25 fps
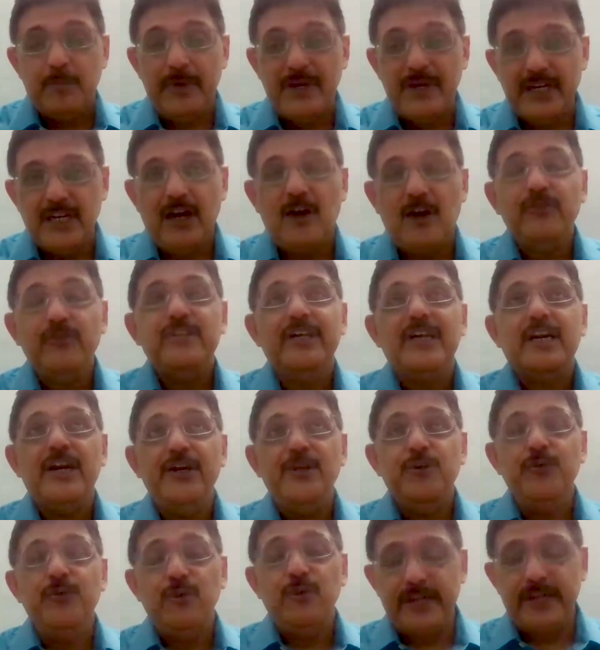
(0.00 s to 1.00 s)
But now there
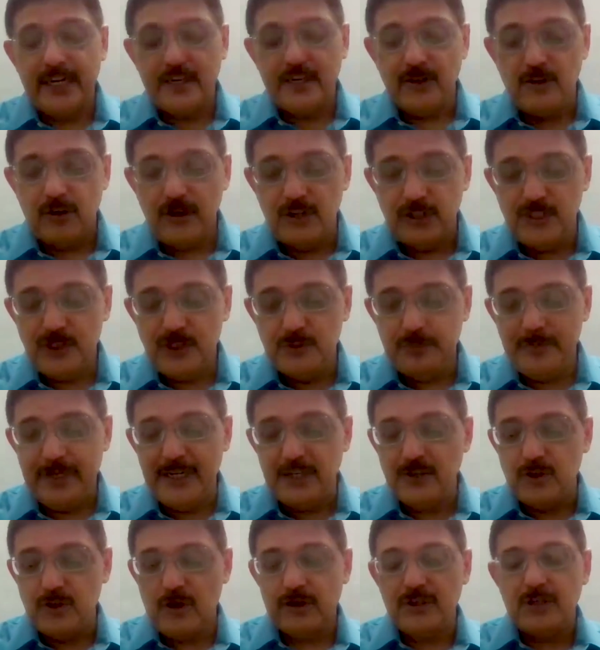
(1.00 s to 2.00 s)
are newer technologies
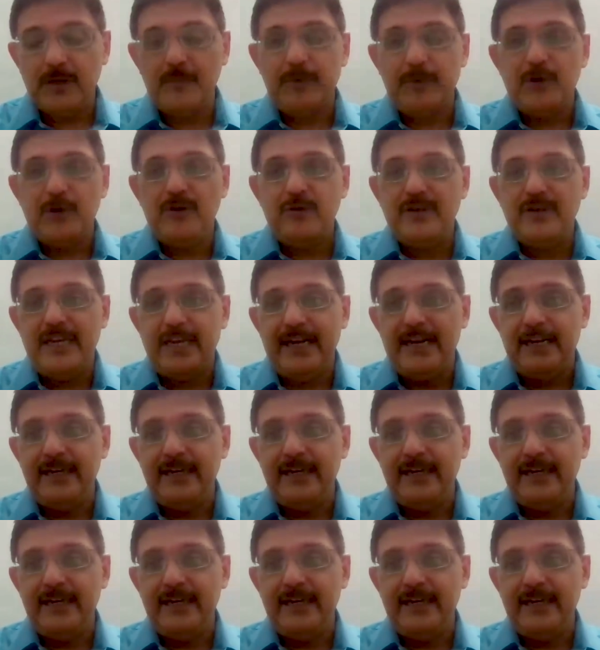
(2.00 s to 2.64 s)
being talked about,